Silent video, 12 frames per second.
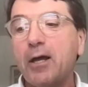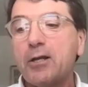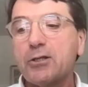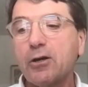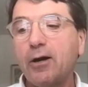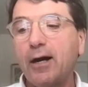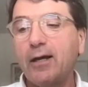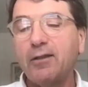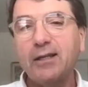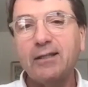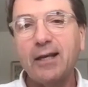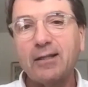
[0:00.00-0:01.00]
So I
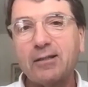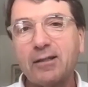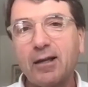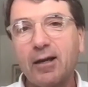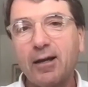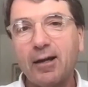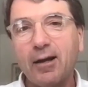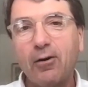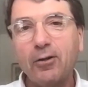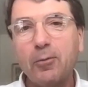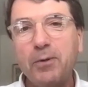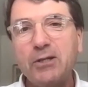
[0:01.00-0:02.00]
think that
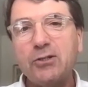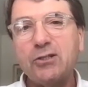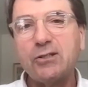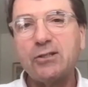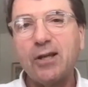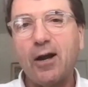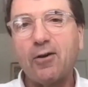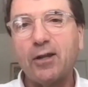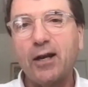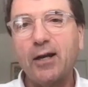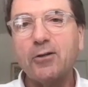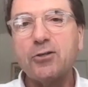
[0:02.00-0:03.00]
all the pieces are there.